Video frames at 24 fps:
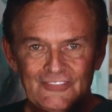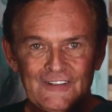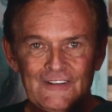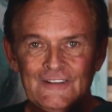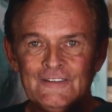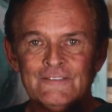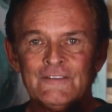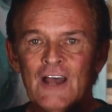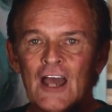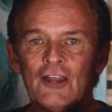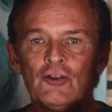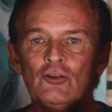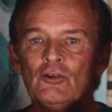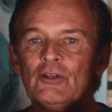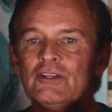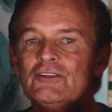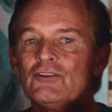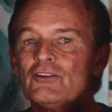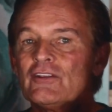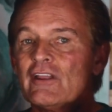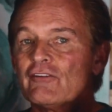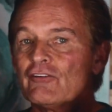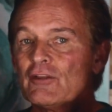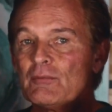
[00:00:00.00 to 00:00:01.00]
Not only
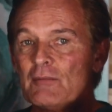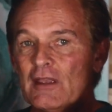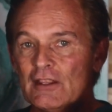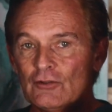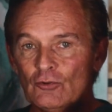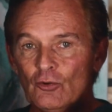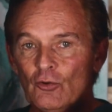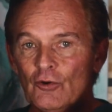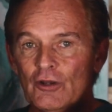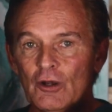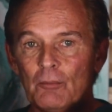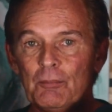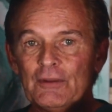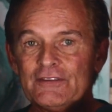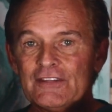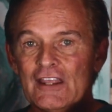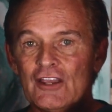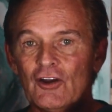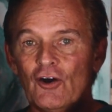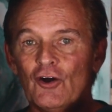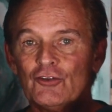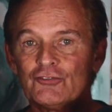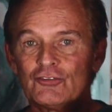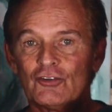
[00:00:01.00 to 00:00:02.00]
do they remain loyal, but they
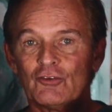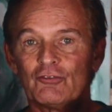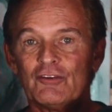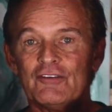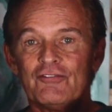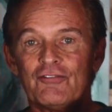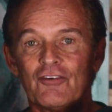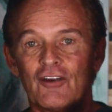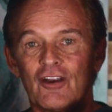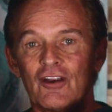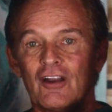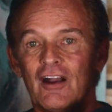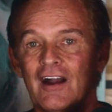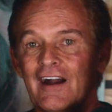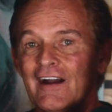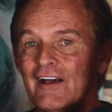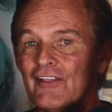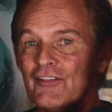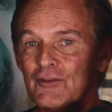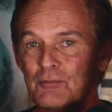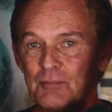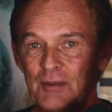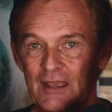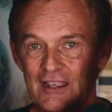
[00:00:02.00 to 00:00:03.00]
also refer
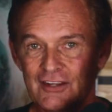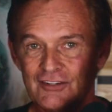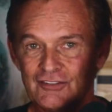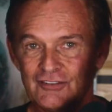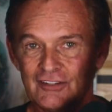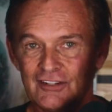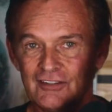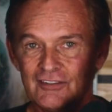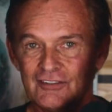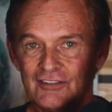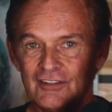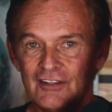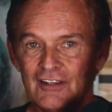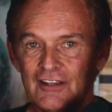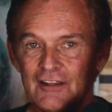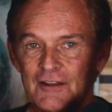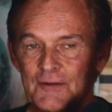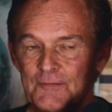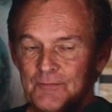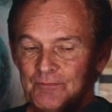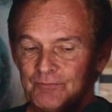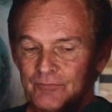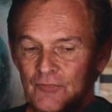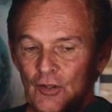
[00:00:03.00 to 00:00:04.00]
other patients
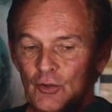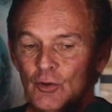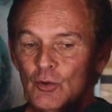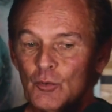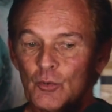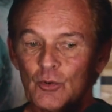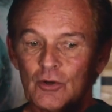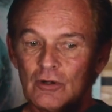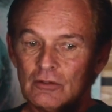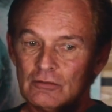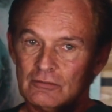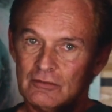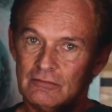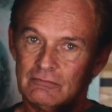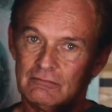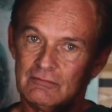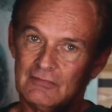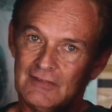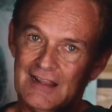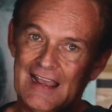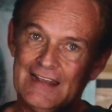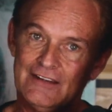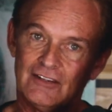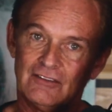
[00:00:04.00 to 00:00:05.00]
who are
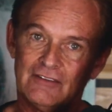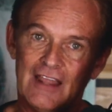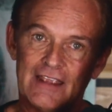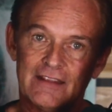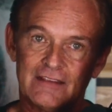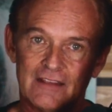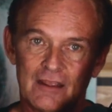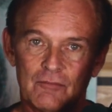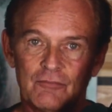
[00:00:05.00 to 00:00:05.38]
kind of like them,